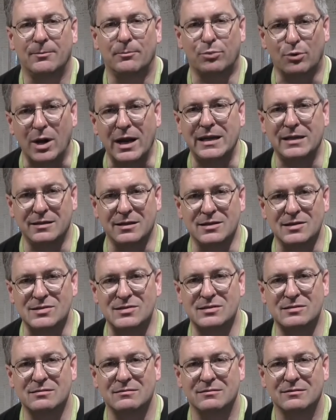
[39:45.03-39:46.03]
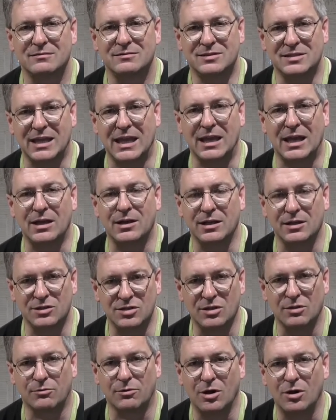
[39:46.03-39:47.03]
brightness to cut
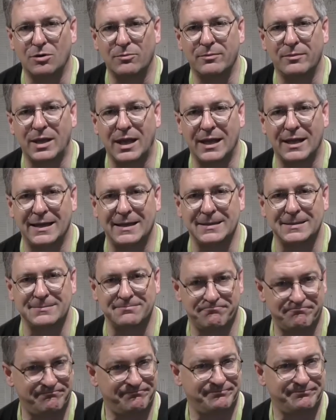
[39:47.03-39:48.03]
into the room and